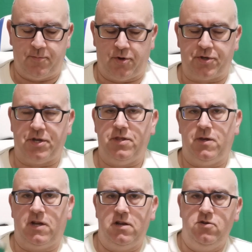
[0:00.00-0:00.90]
But
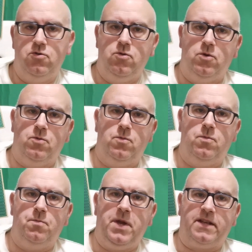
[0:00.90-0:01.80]
the glue
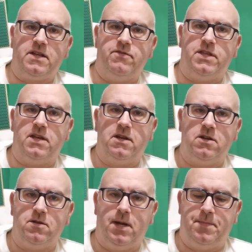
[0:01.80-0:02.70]
makes everything
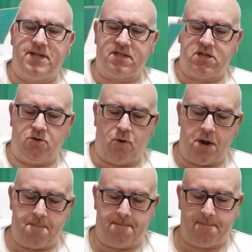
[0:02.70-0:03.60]
a bit
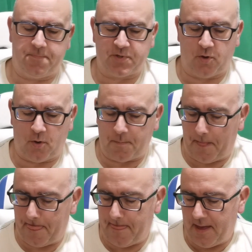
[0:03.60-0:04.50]
slower. So
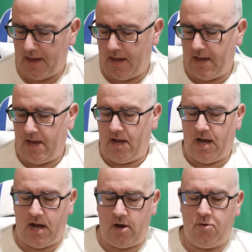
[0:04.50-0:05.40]

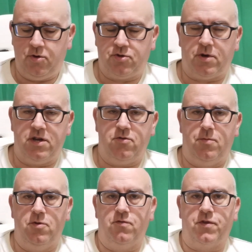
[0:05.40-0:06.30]
how do I
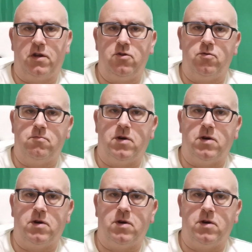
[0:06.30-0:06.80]
remove the glue?